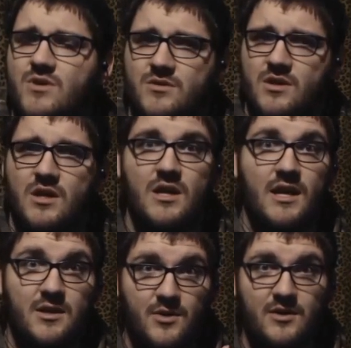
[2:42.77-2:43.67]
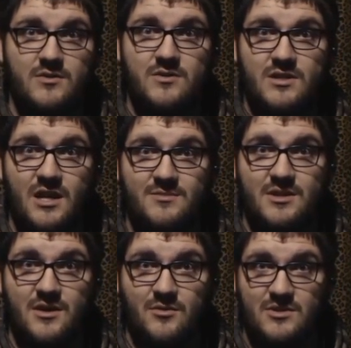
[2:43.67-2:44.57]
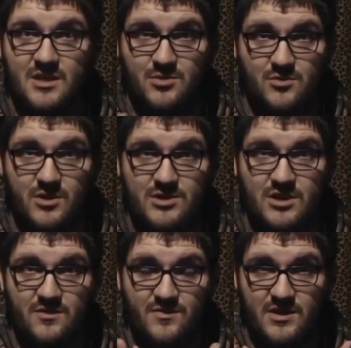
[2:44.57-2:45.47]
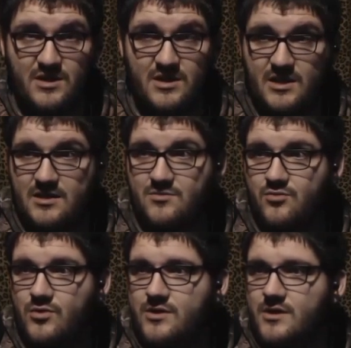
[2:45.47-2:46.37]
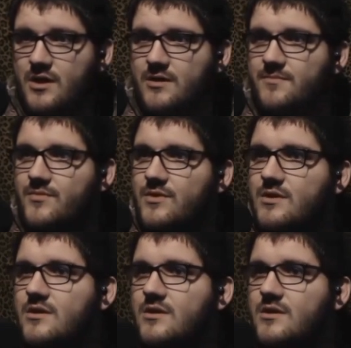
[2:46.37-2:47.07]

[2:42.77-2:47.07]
But anyway, the times I was able to watch TV, it wasn't on.